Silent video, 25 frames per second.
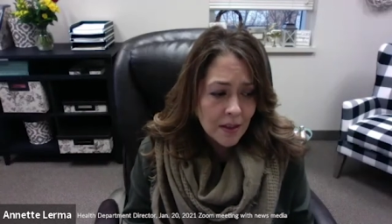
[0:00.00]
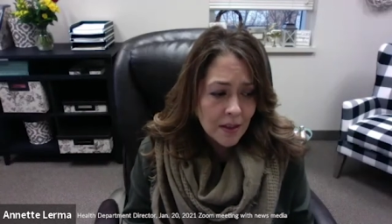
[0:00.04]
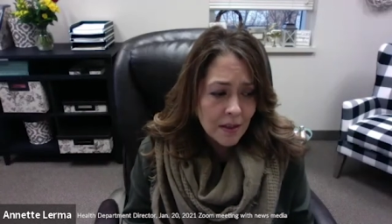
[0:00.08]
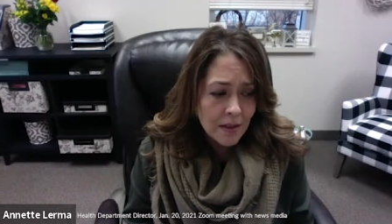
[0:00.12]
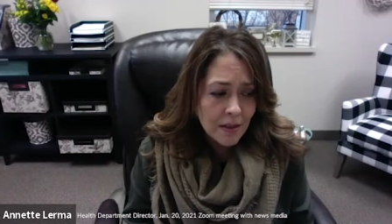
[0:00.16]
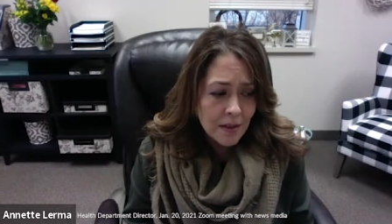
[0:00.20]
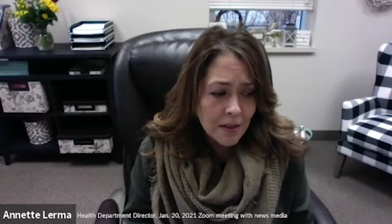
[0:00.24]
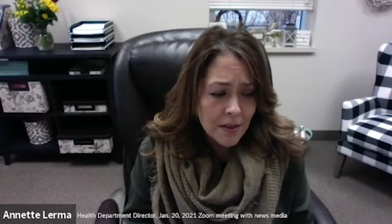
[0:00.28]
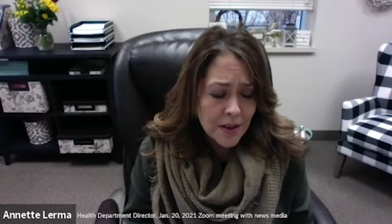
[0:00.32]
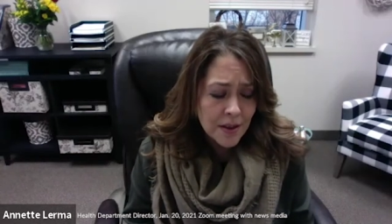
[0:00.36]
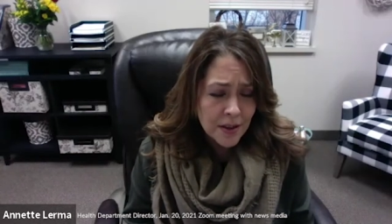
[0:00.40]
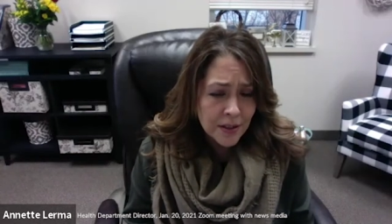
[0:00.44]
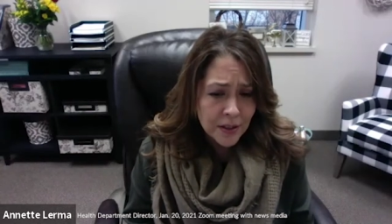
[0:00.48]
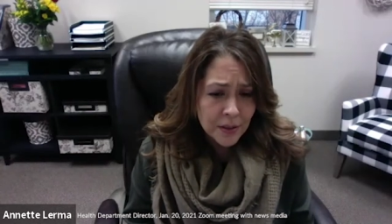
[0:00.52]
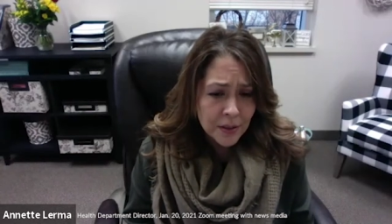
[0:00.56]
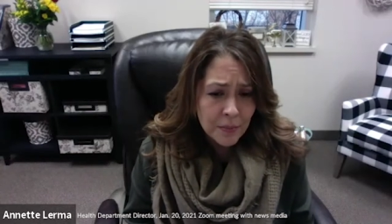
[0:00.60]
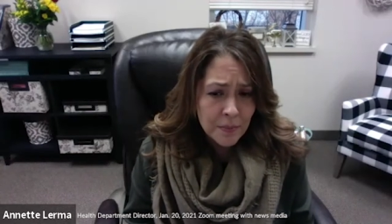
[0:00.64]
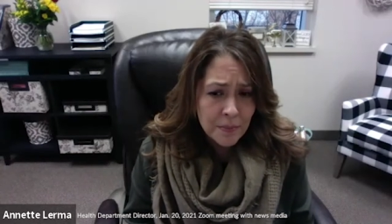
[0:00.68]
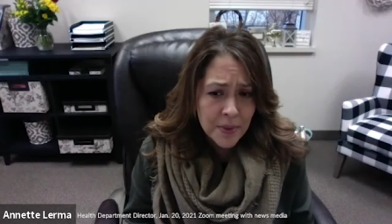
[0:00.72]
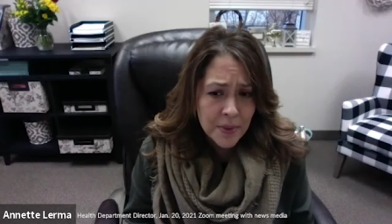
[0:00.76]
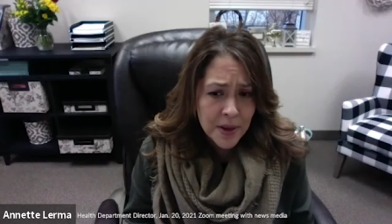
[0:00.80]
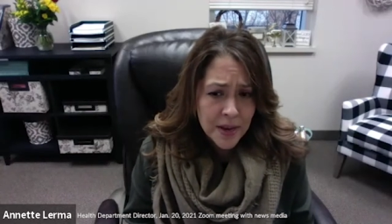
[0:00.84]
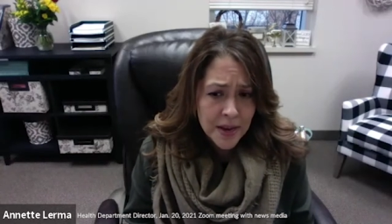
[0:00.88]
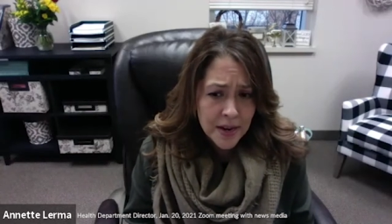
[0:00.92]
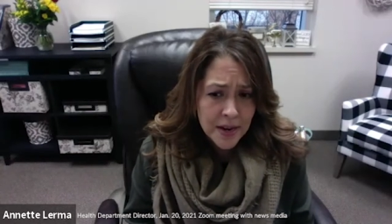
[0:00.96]
this
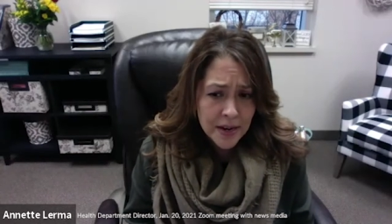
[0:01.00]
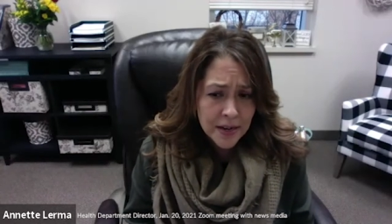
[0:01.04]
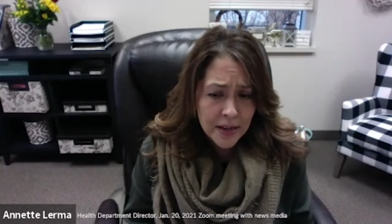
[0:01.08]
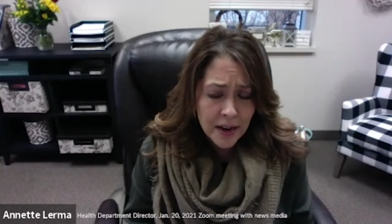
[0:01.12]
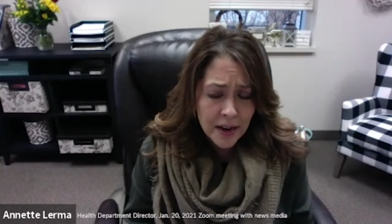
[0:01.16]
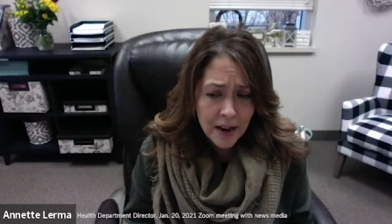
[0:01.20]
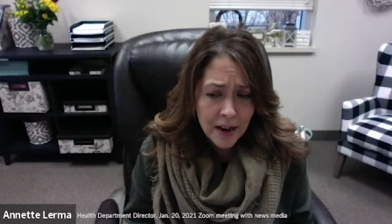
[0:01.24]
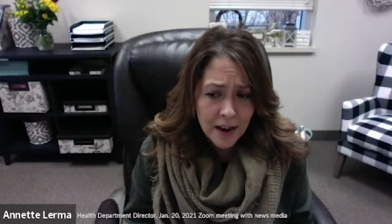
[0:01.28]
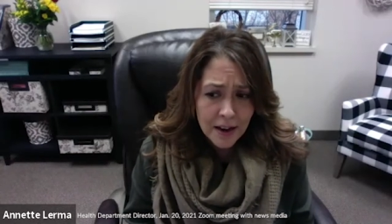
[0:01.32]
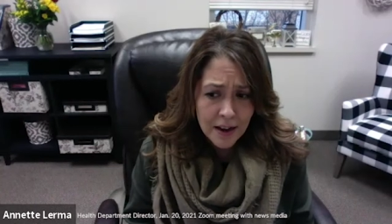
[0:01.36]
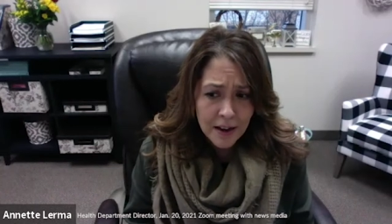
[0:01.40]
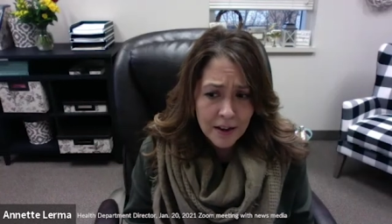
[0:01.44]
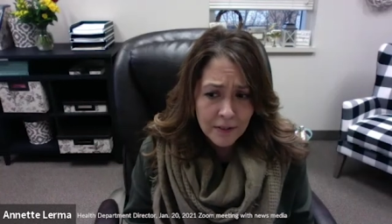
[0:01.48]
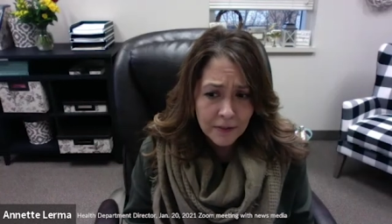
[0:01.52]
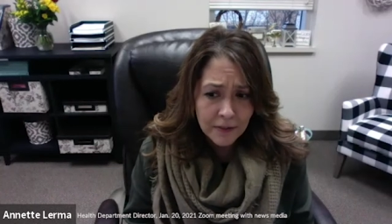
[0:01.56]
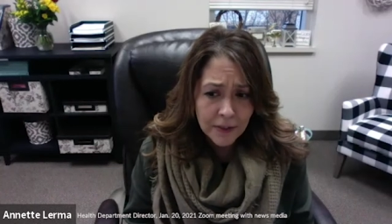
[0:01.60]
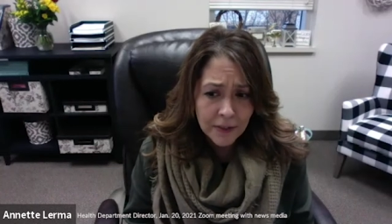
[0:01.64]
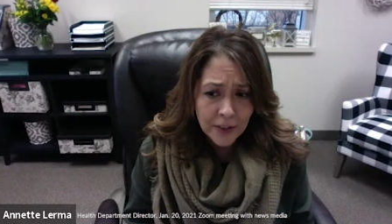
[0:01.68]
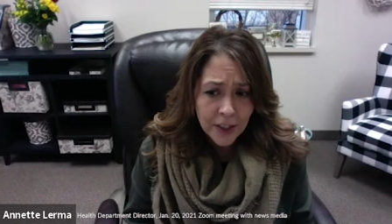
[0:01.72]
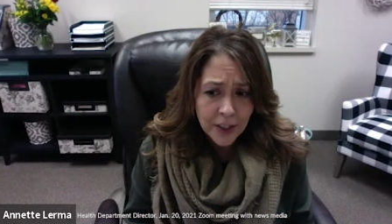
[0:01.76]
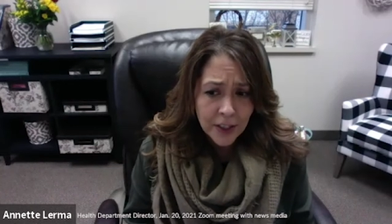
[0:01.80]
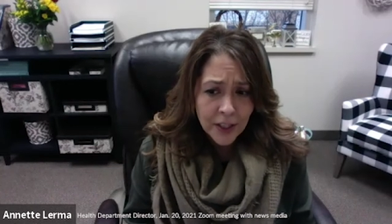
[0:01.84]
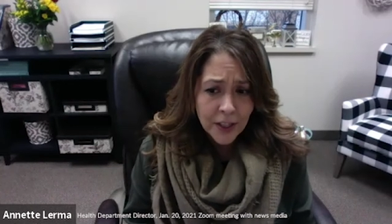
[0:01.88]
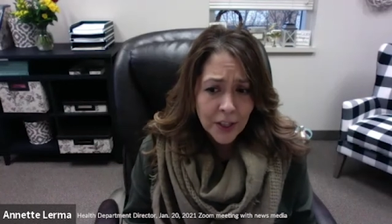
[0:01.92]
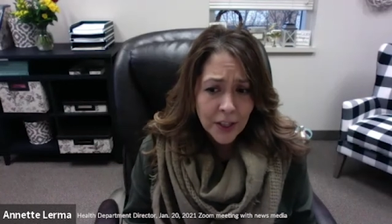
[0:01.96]
big of
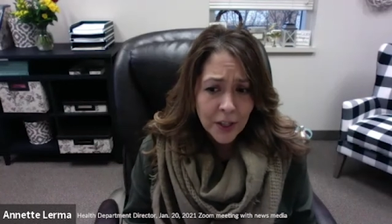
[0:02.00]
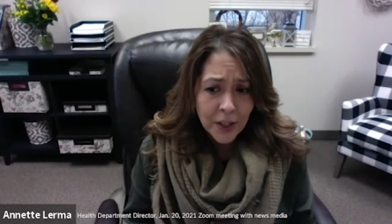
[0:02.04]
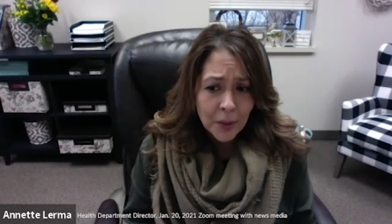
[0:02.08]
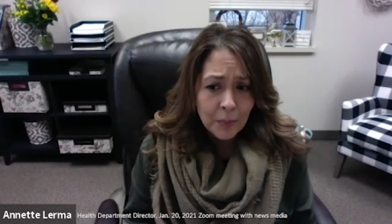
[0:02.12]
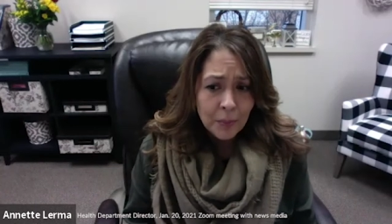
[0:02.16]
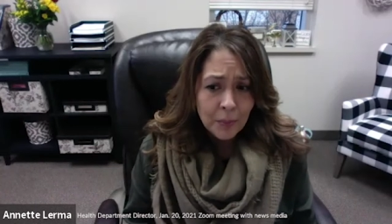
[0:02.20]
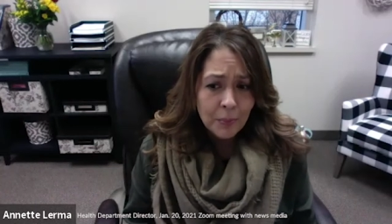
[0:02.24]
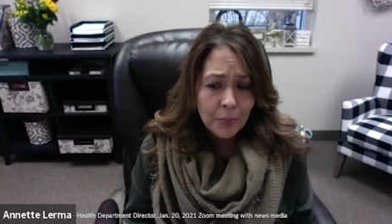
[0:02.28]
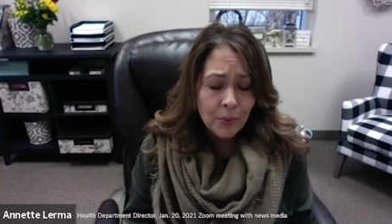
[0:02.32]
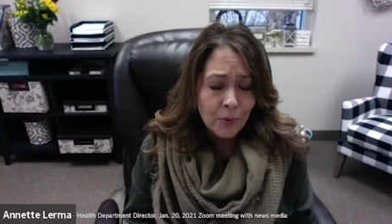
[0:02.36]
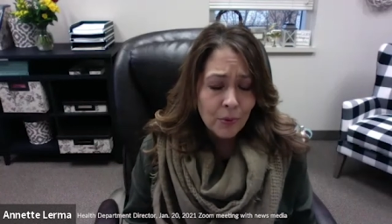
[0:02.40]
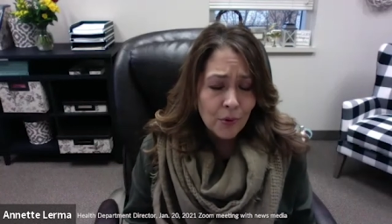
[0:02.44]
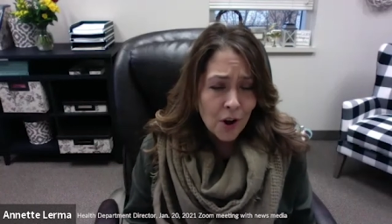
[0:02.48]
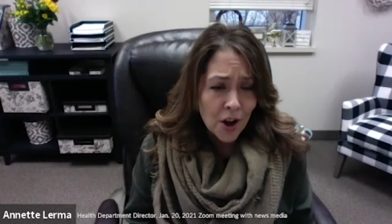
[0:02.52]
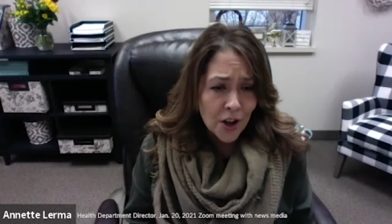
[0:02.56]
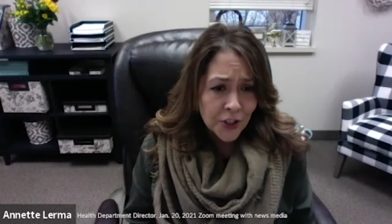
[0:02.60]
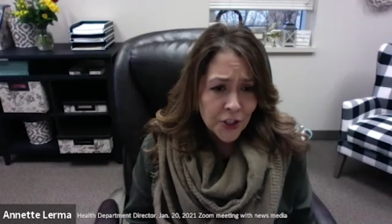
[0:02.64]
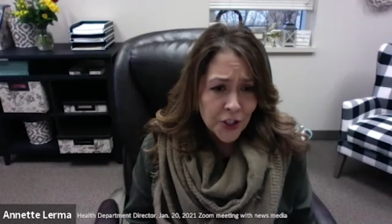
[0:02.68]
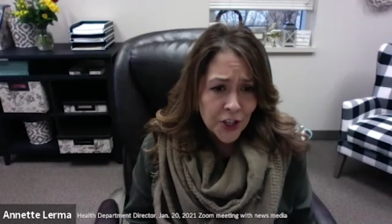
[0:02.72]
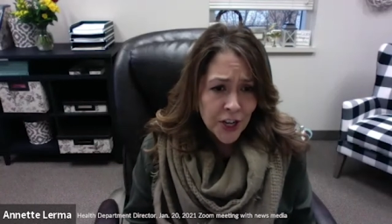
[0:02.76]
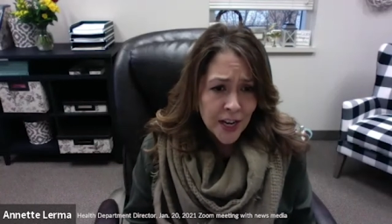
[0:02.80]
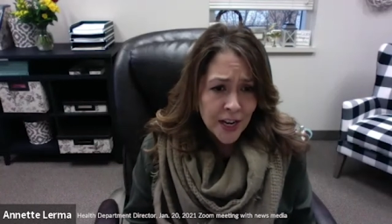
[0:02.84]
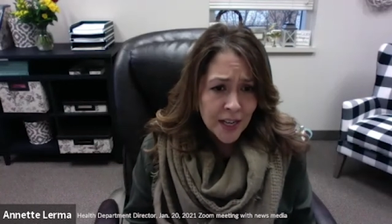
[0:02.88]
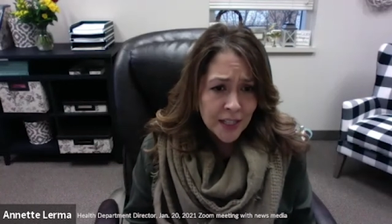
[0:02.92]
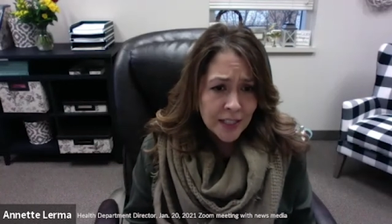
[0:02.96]

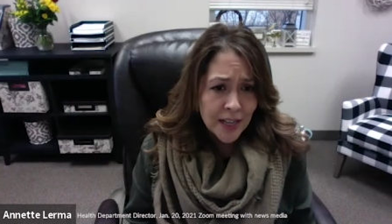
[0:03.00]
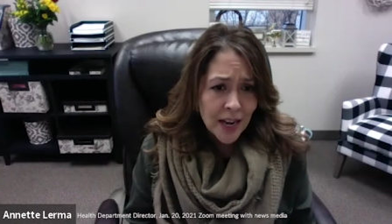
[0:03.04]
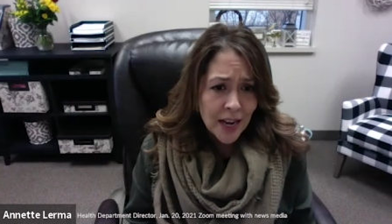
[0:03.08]
project,